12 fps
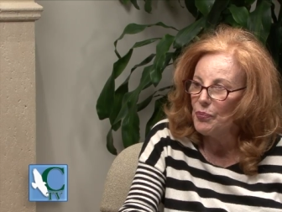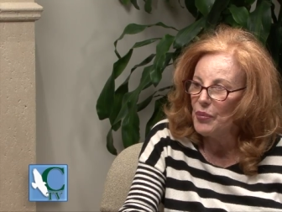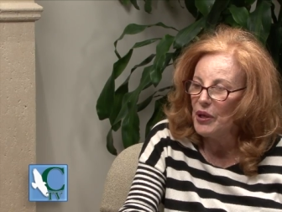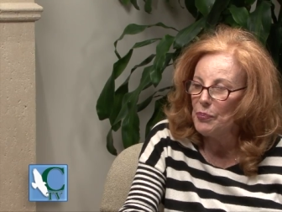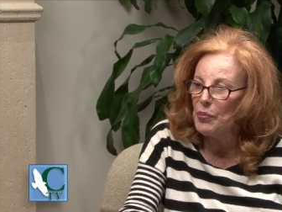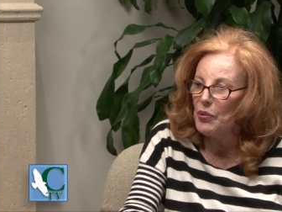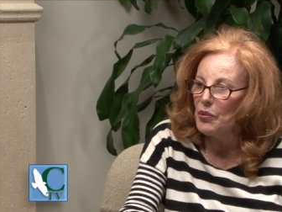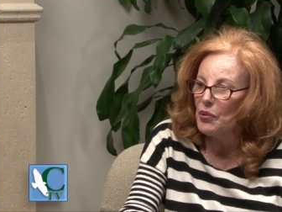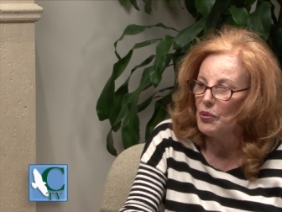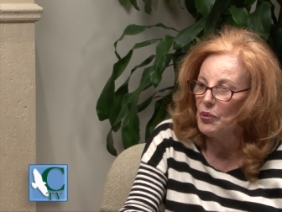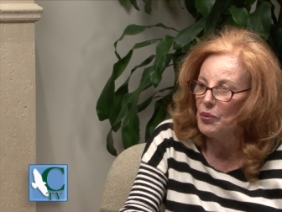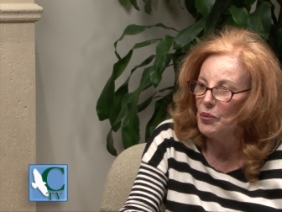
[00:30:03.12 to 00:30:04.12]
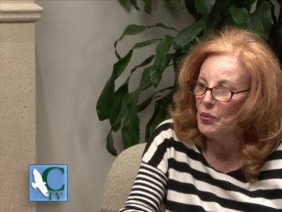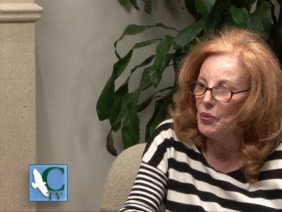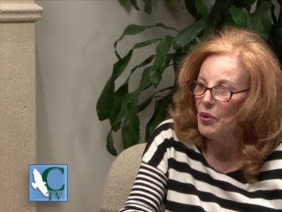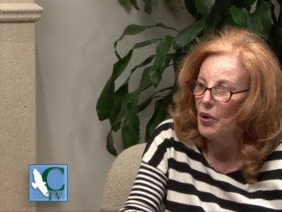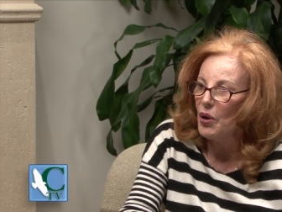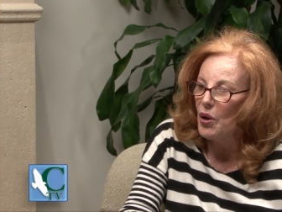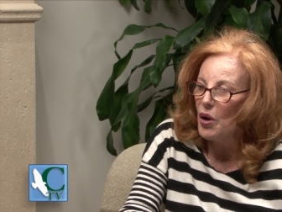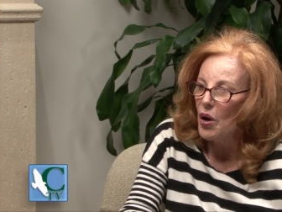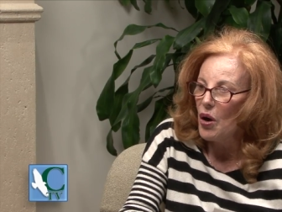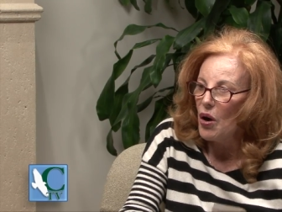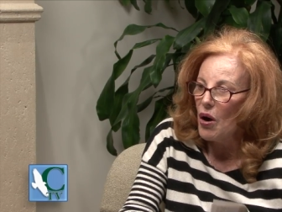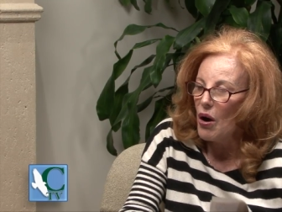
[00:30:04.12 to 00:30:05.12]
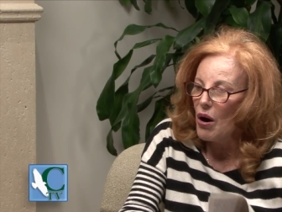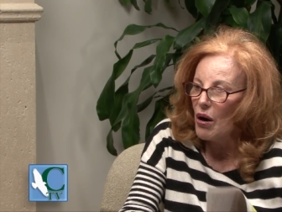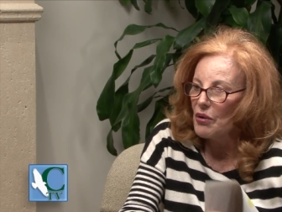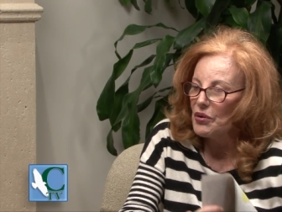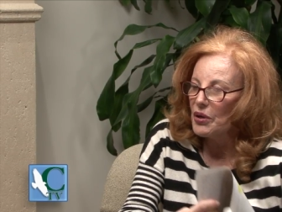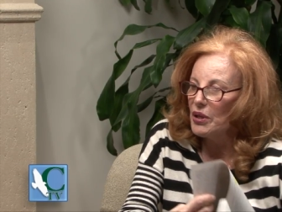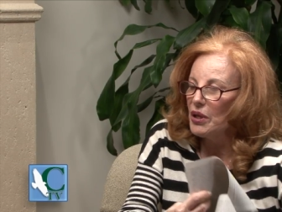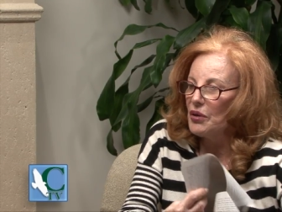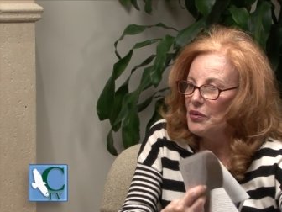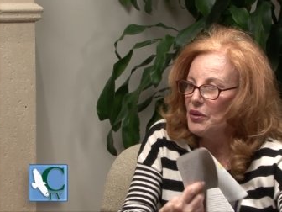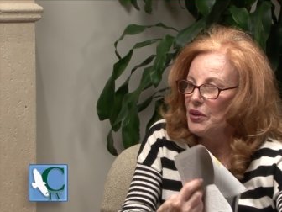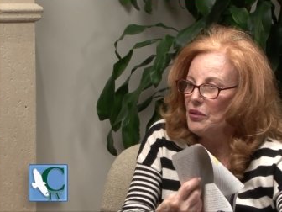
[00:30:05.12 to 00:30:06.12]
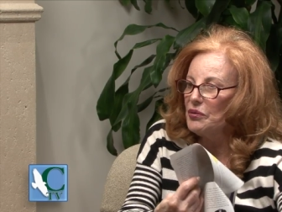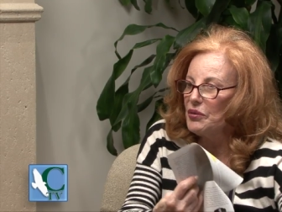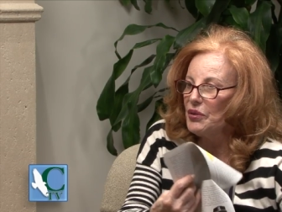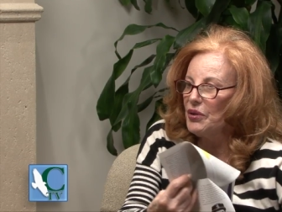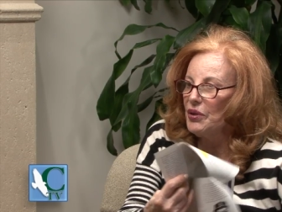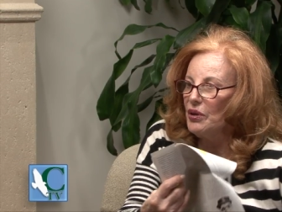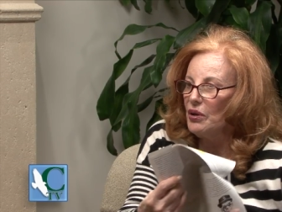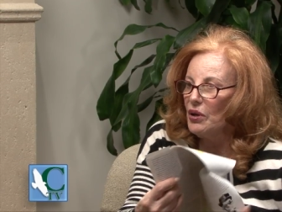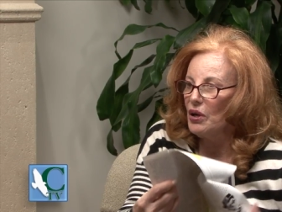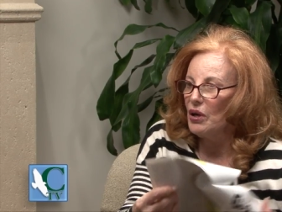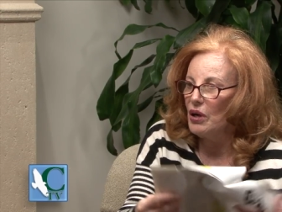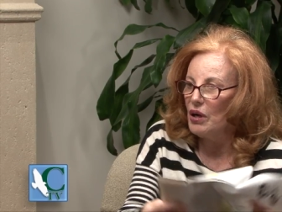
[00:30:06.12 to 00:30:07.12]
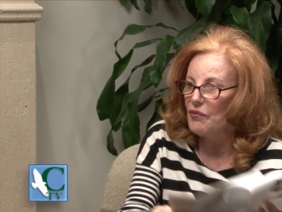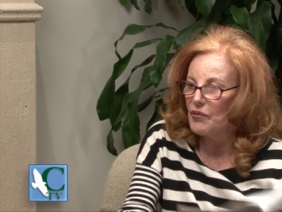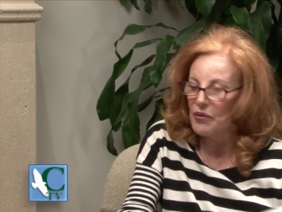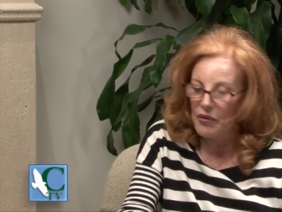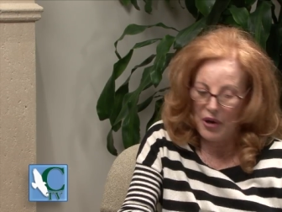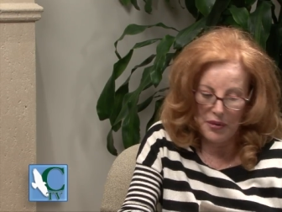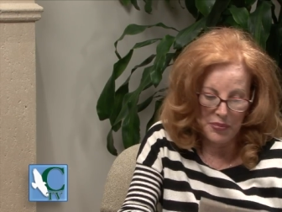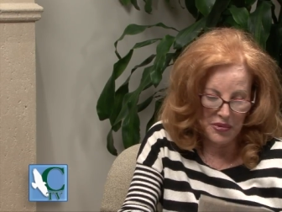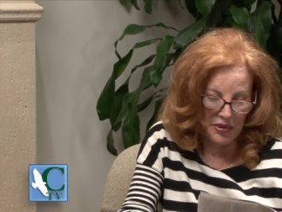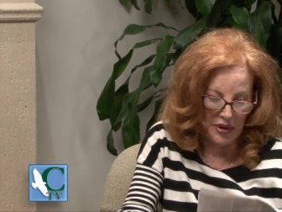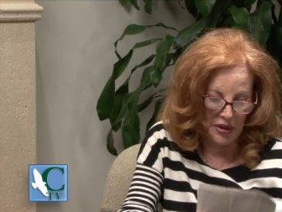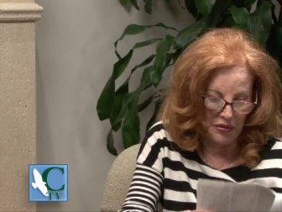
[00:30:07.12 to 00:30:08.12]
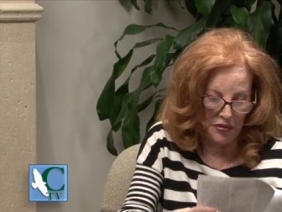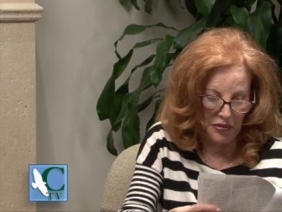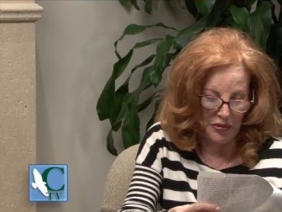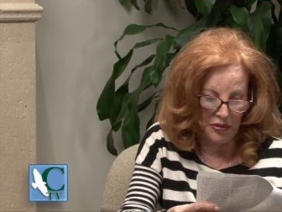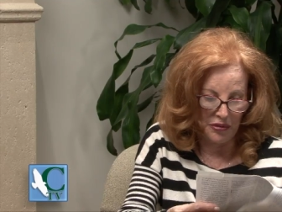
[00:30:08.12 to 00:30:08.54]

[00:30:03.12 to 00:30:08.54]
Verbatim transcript: people who are declared guilty of crimes against